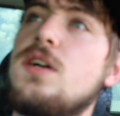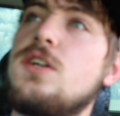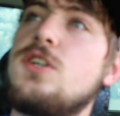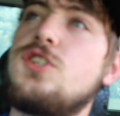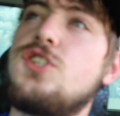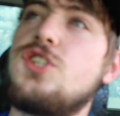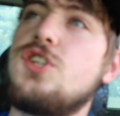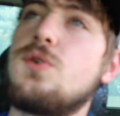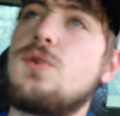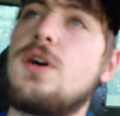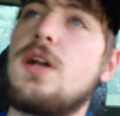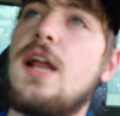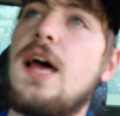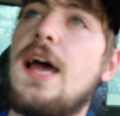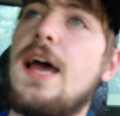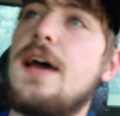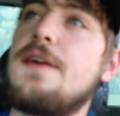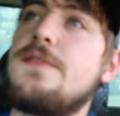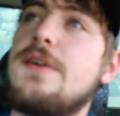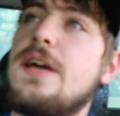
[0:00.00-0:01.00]
she'll done
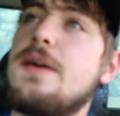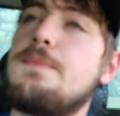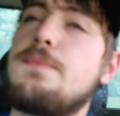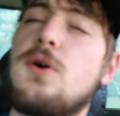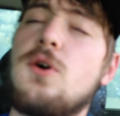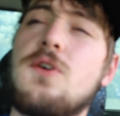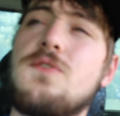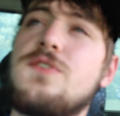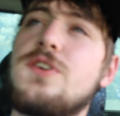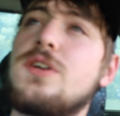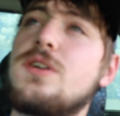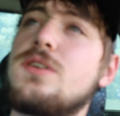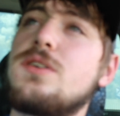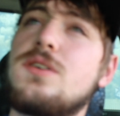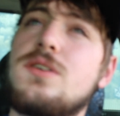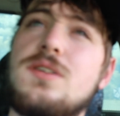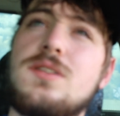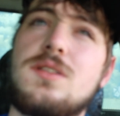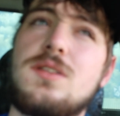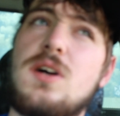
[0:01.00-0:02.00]
have a perfect
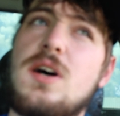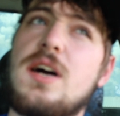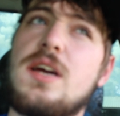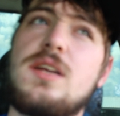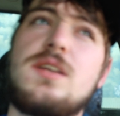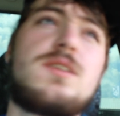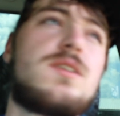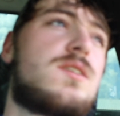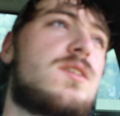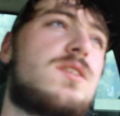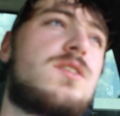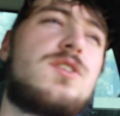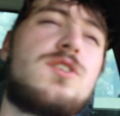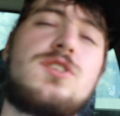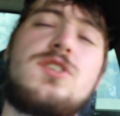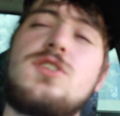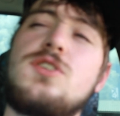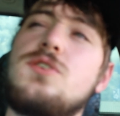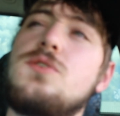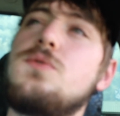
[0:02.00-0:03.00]
light to
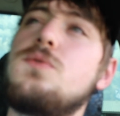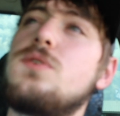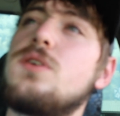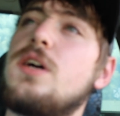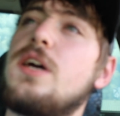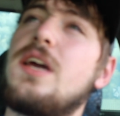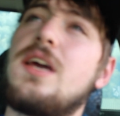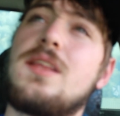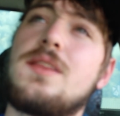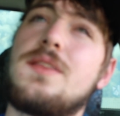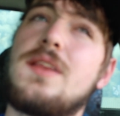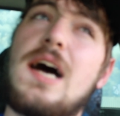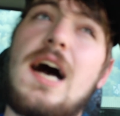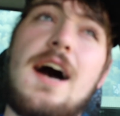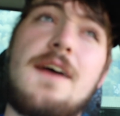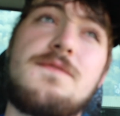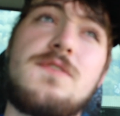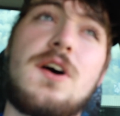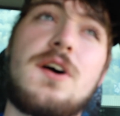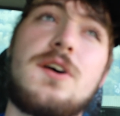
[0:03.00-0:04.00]
shoot. And
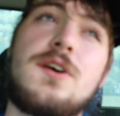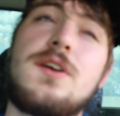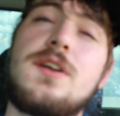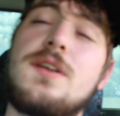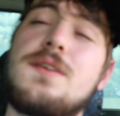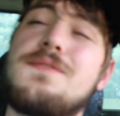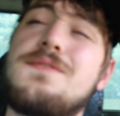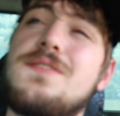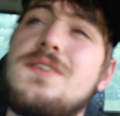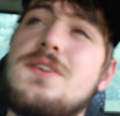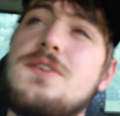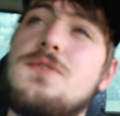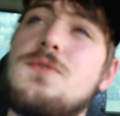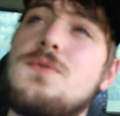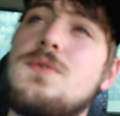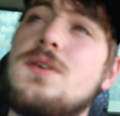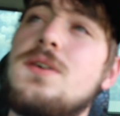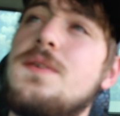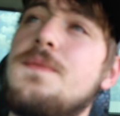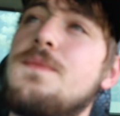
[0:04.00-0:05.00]
I've not hunted a
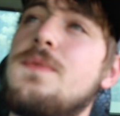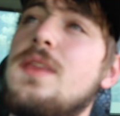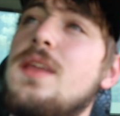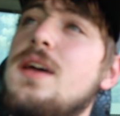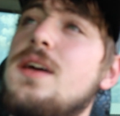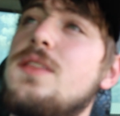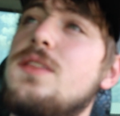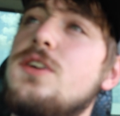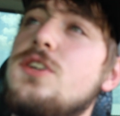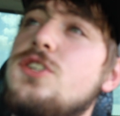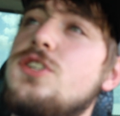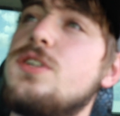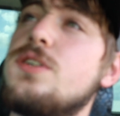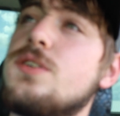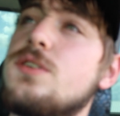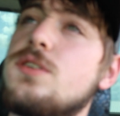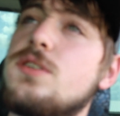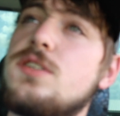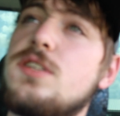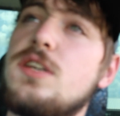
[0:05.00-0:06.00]
field this
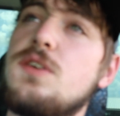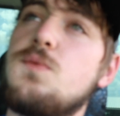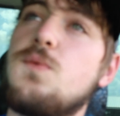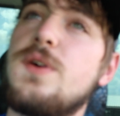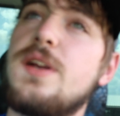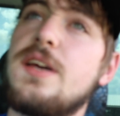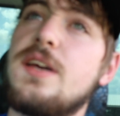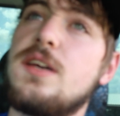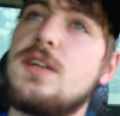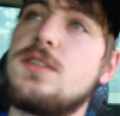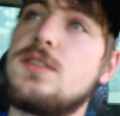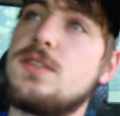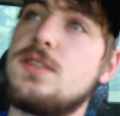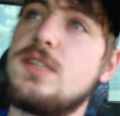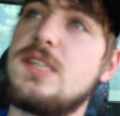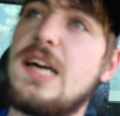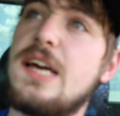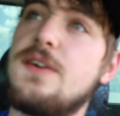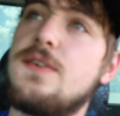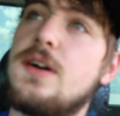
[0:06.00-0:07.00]
year to see when it gets
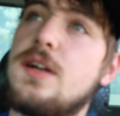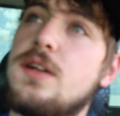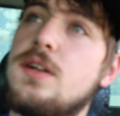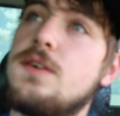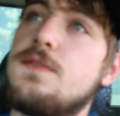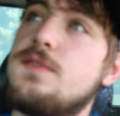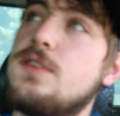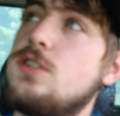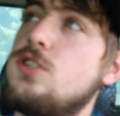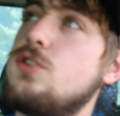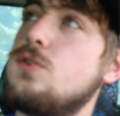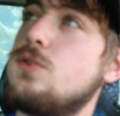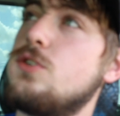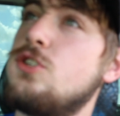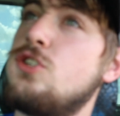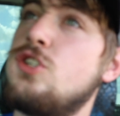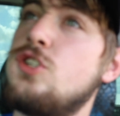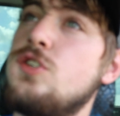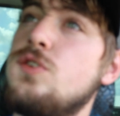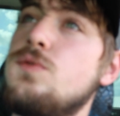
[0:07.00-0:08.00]
daylight enough that you
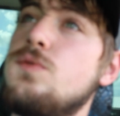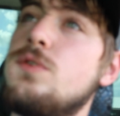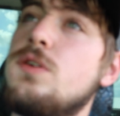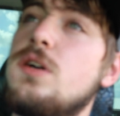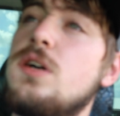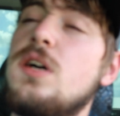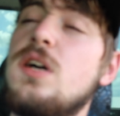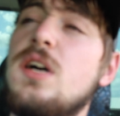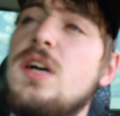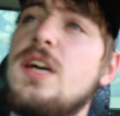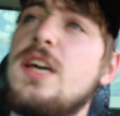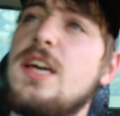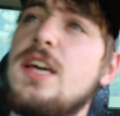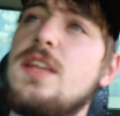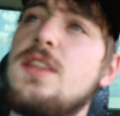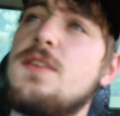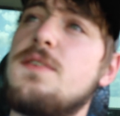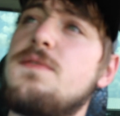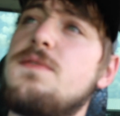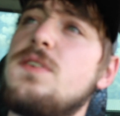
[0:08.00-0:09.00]
can shoot
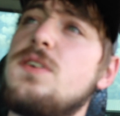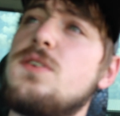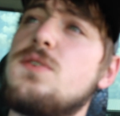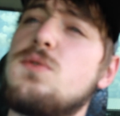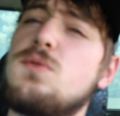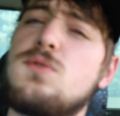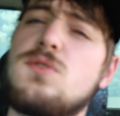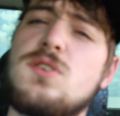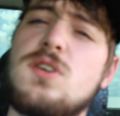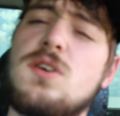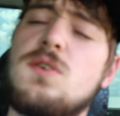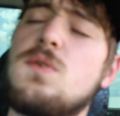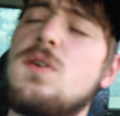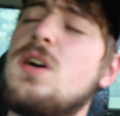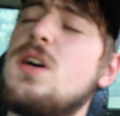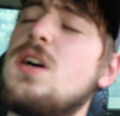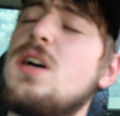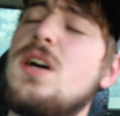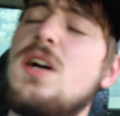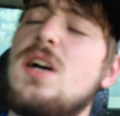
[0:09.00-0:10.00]
in the field. So,
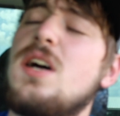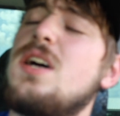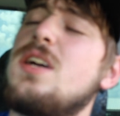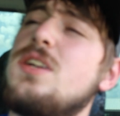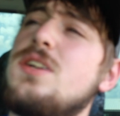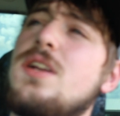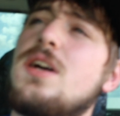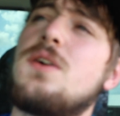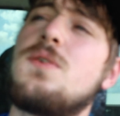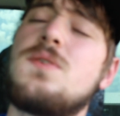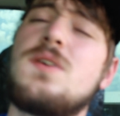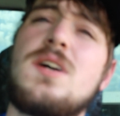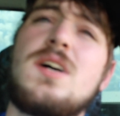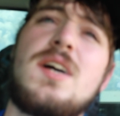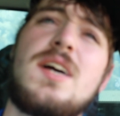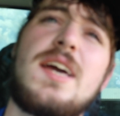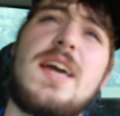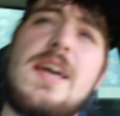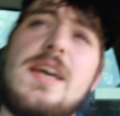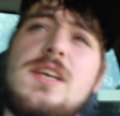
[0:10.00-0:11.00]
you know,
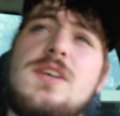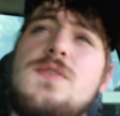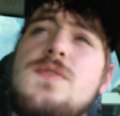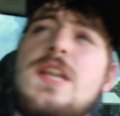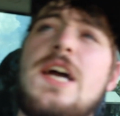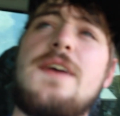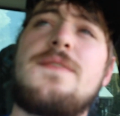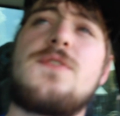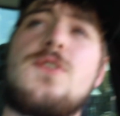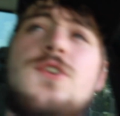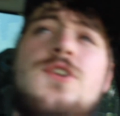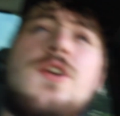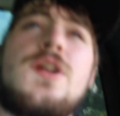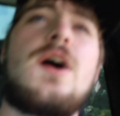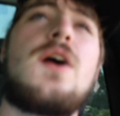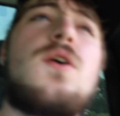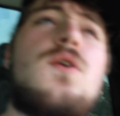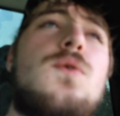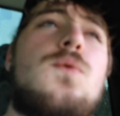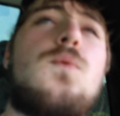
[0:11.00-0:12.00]
you never
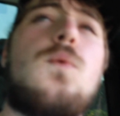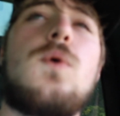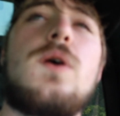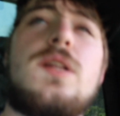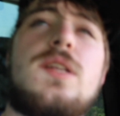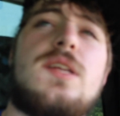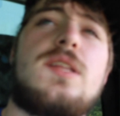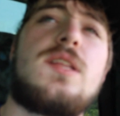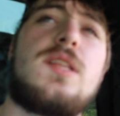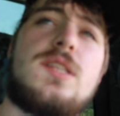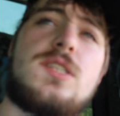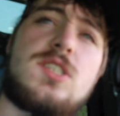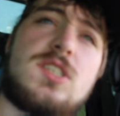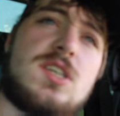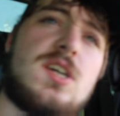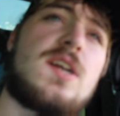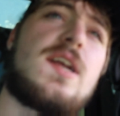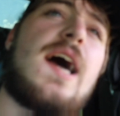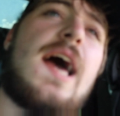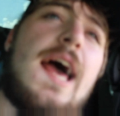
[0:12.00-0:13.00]
know
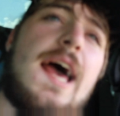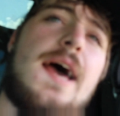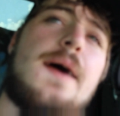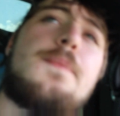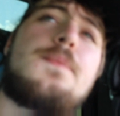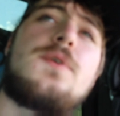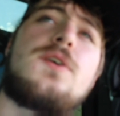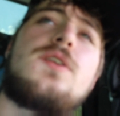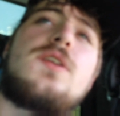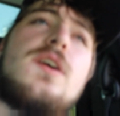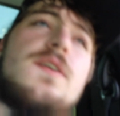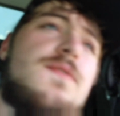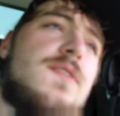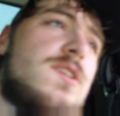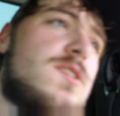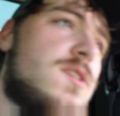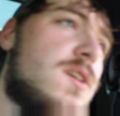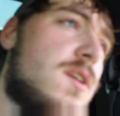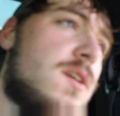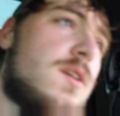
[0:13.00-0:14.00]
what's gonna happen, if
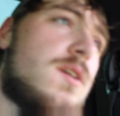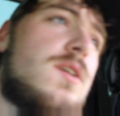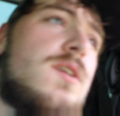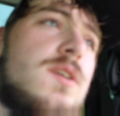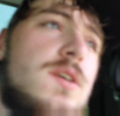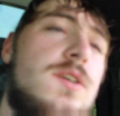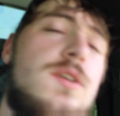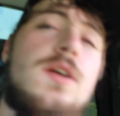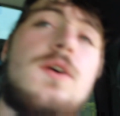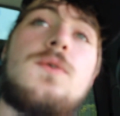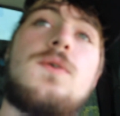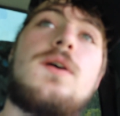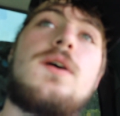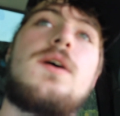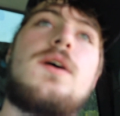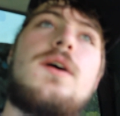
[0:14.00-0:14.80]
he's gonna, you know,